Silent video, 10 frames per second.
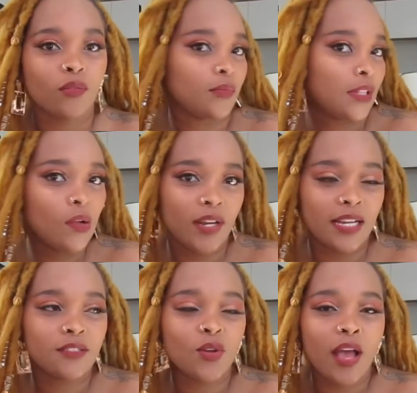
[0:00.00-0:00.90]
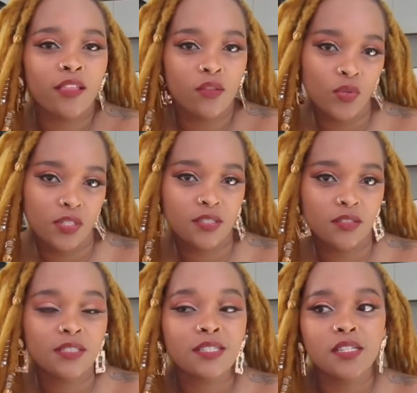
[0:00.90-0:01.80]
so I thought,
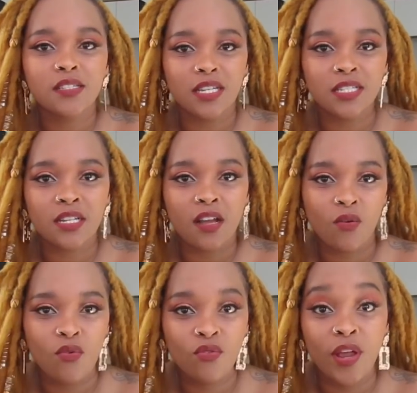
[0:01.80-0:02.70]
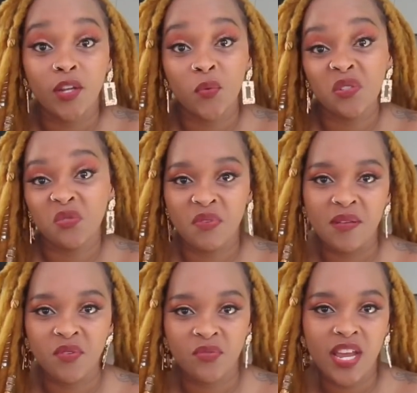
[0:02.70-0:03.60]
since it's like a cool and he wants to buy
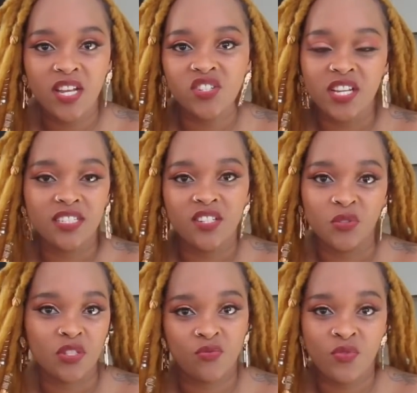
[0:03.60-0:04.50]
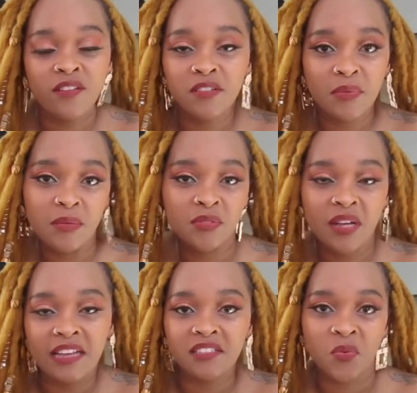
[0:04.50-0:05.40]
me range and he knows relevant people
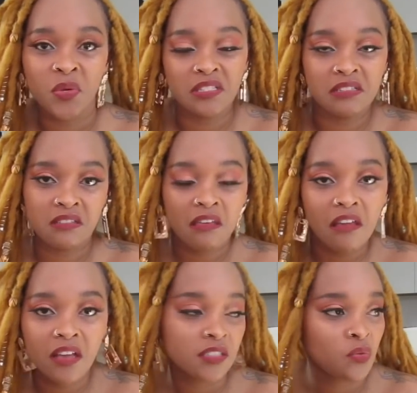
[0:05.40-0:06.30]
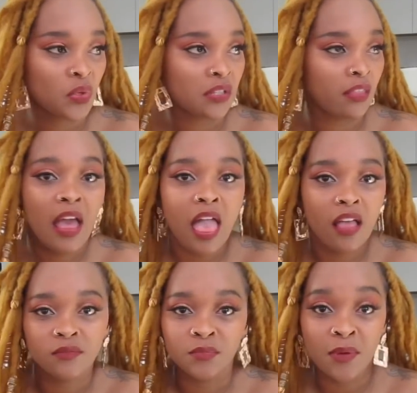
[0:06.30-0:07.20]
and he works there, and he's like,
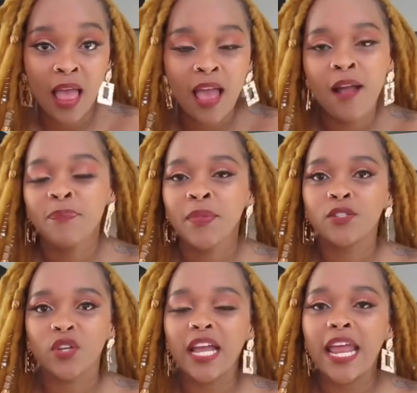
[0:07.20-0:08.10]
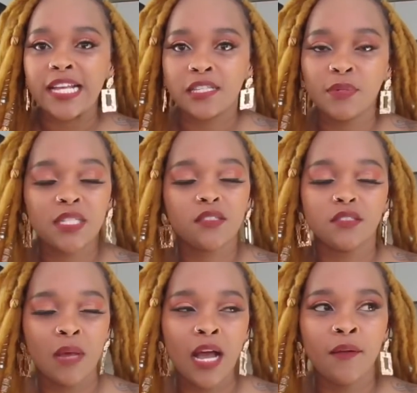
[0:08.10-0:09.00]
bam, blah, so kind of expected,
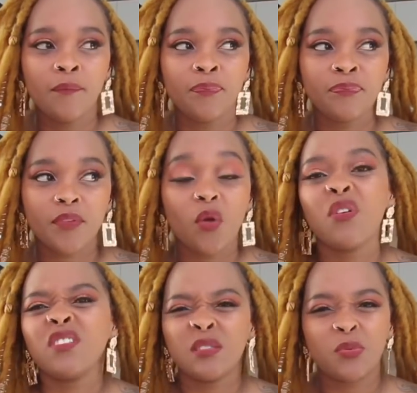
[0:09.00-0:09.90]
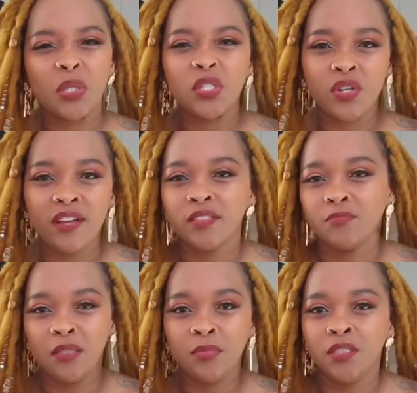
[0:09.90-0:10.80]
but, oh, he's probably driving
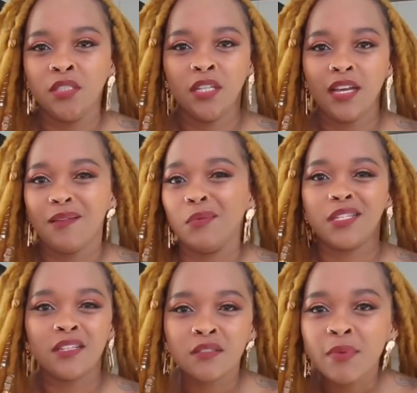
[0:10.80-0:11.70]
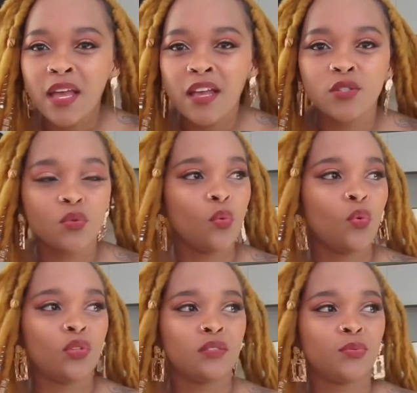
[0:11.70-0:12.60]
maybe Mercedes-Benz or
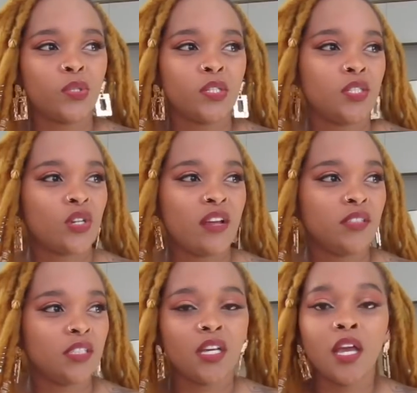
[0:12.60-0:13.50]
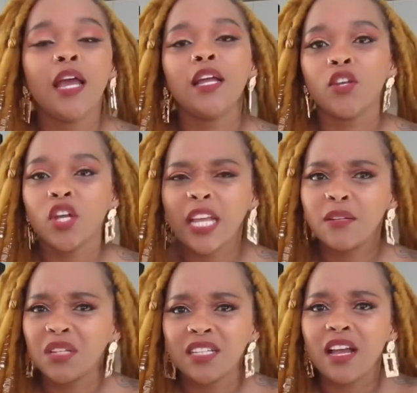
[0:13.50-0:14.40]
was driving, not
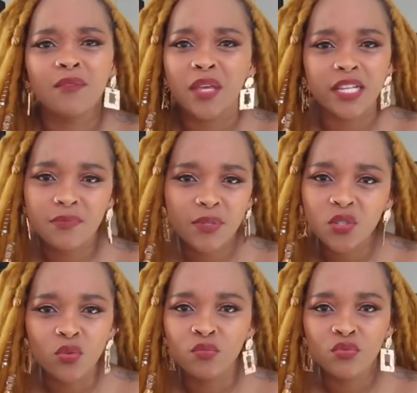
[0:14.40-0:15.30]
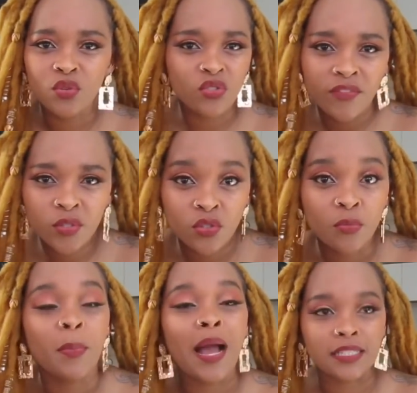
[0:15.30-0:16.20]
that I'm expecting umntu drivers,
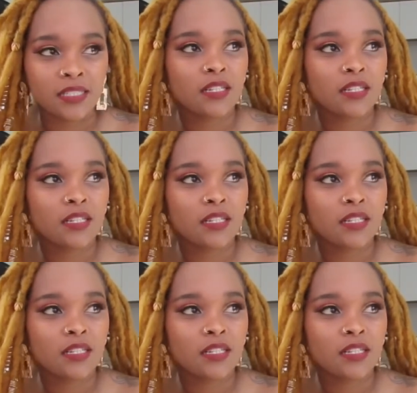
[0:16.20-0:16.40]
but